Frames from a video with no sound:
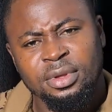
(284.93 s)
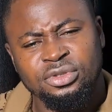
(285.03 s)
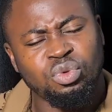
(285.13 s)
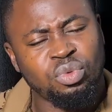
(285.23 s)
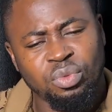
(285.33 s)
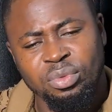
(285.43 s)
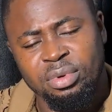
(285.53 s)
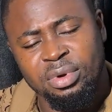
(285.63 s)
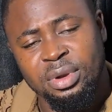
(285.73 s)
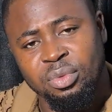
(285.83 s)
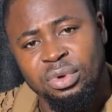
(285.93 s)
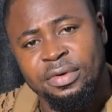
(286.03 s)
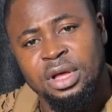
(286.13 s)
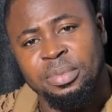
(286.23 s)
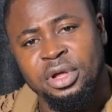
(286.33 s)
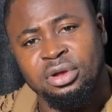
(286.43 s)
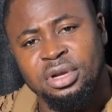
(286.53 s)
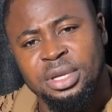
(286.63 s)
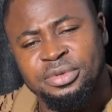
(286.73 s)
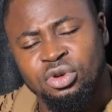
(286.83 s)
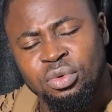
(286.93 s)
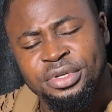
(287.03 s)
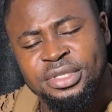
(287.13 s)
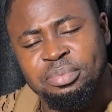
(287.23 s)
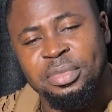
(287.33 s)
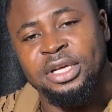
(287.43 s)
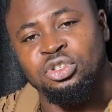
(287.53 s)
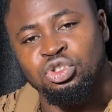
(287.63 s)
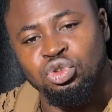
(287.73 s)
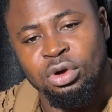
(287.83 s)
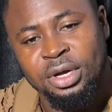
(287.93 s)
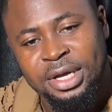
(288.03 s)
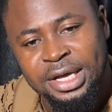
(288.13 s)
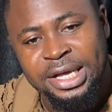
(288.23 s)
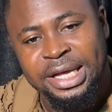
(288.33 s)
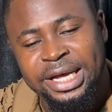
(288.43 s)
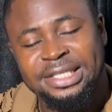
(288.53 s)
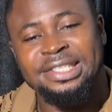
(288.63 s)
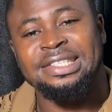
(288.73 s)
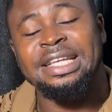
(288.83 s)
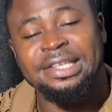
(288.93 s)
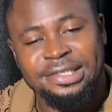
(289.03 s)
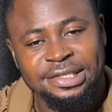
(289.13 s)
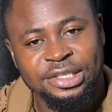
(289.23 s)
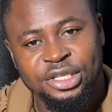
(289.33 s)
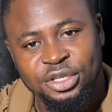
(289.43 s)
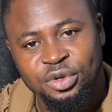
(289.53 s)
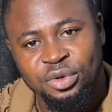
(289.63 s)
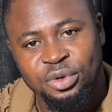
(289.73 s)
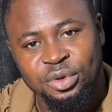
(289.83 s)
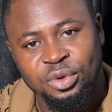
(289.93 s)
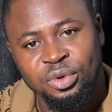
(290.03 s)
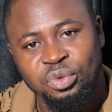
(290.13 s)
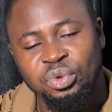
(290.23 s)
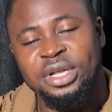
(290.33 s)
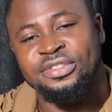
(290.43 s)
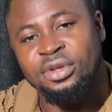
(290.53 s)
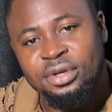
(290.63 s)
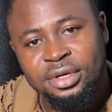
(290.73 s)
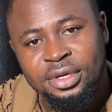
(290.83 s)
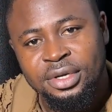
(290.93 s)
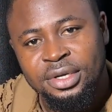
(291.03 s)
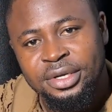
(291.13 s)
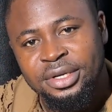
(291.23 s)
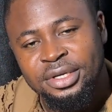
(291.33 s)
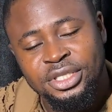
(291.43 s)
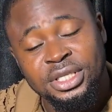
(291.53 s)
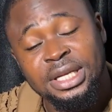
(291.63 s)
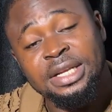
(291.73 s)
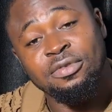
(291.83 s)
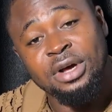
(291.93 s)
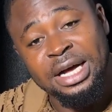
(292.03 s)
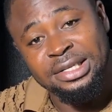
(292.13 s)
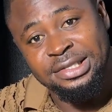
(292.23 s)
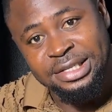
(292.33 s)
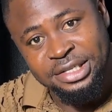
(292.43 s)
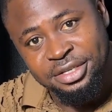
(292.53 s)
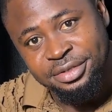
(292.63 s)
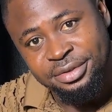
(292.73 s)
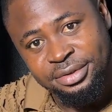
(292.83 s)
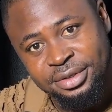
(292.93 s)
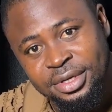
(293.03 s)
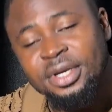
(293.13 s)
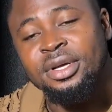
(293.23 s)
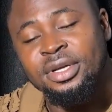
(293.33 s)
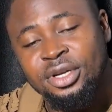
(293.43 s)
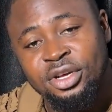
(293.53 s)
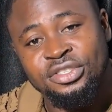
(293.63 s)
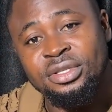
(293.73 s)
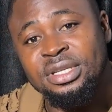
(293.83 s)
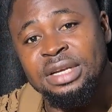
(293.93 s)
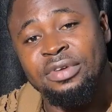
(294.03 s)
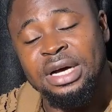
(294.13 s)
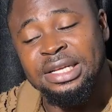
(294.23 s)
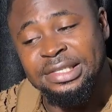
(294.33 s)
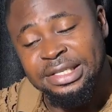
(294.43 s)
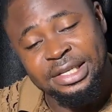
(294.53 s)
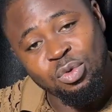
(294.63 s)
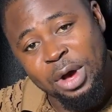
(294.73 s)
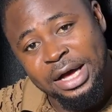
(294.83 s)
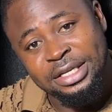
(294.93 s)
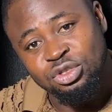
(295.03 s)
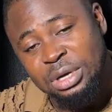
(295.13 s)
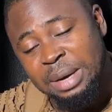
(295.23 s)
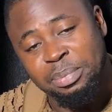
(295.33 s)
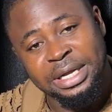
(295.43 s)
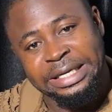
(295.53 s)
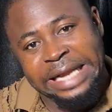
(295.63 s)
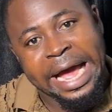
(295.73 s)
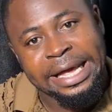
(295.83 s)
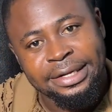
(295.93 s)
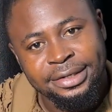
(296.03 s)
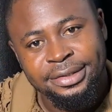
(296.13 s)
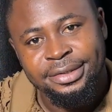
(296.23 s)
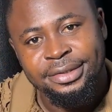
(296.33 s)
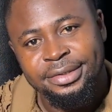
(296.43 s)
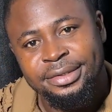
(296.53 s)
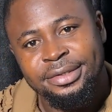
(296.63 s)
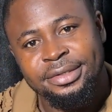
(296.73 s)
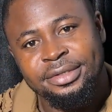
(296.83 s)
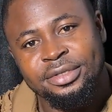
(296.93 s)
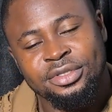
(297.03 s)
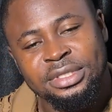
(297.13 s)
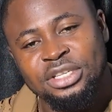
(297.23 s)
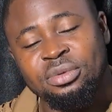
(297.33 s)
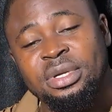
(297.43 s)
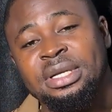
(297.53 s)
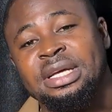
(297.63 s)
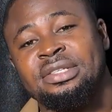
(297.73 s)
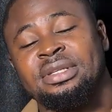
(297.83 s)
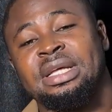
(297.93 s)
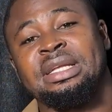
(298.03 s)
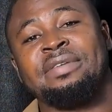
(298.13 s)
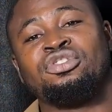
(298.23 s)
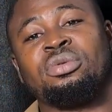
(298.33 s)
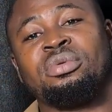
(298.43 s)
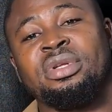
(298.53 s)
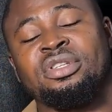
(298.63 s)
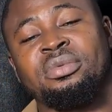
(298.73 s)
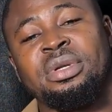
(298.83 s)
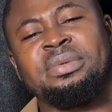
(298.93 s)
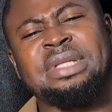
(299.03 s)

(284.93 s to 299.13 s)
So when you're playing your rhythms, always make sure it syncs with the song the lead vocal is singing. Not the lead vocal is singing while you are playing 9. There was some rhythm